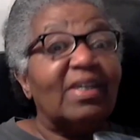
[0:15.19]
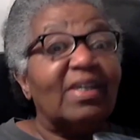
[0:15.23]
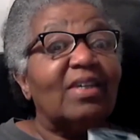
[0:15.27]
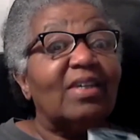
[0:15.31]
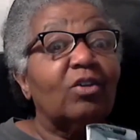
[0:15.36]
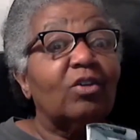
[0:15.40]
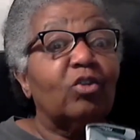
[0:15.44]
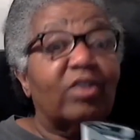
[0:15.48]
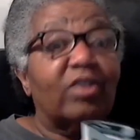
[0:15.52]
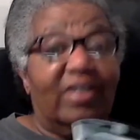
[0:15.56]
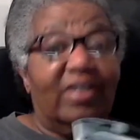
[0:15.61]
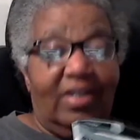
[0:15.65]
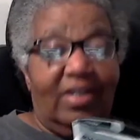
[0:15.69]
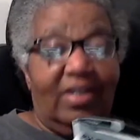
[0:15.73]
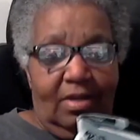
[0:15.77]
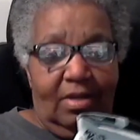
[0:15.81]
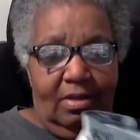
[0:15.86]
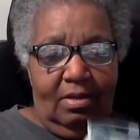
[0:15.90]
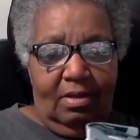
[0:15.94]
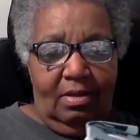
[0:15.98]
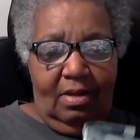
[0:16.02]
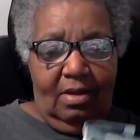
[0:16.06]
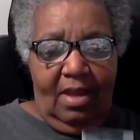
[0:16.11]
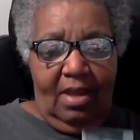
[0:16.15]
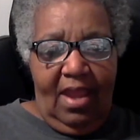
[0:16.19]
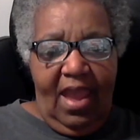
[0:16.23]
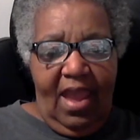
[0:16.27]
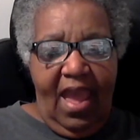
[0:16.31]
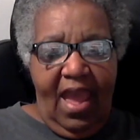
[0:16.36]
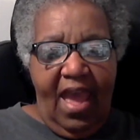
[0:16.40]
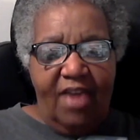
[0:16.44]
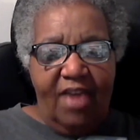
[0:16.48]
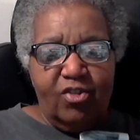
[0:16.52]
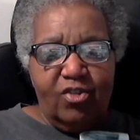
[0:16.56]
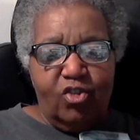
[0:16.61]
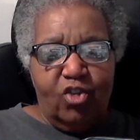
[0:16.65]
guilty
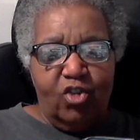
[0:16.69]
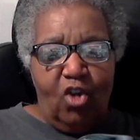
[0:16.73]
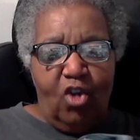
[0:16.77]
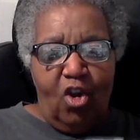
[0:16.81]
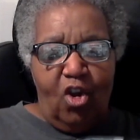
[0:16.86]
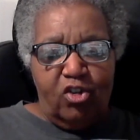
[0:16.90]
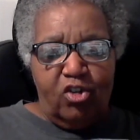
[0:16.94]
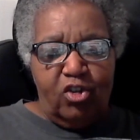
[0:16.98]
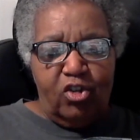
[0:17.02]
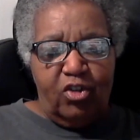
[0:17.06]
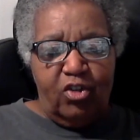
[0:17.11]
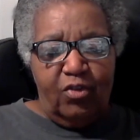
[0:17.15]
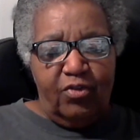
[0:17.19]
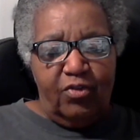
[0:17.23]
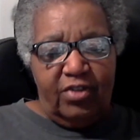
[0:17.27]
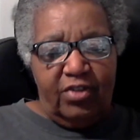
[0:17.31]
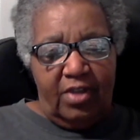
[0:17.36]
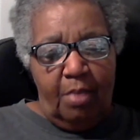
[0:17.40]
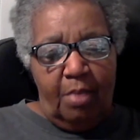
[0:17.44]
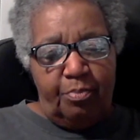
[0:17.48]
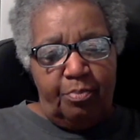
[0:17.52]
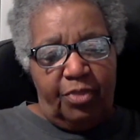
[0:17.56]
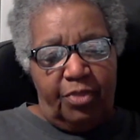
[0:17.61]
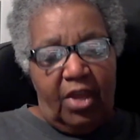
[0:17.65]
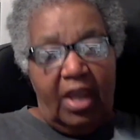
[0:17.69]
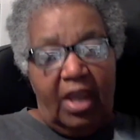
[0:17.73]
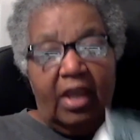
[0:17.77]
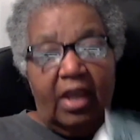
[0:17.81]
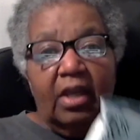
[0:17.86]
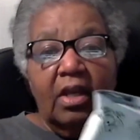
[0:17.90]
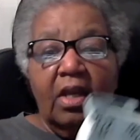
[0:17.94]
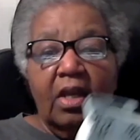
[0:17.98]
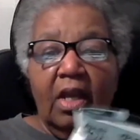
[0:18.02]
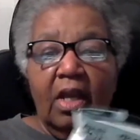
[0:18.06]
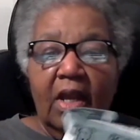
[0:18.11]
as charged of something.